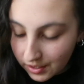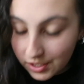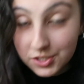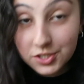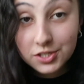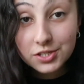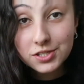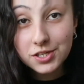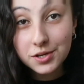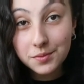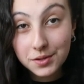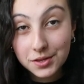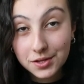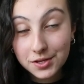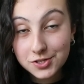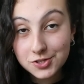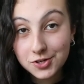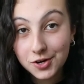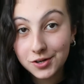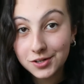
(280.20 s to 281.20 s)
literally see where
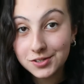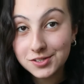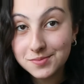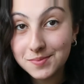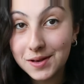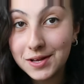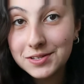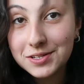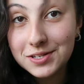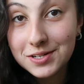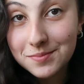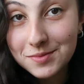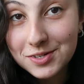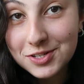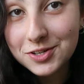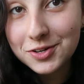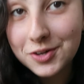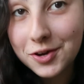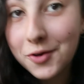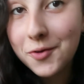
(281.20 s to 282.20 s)
the chocolate is melted. Let me
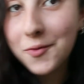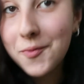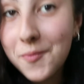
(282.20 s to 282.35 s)
show you.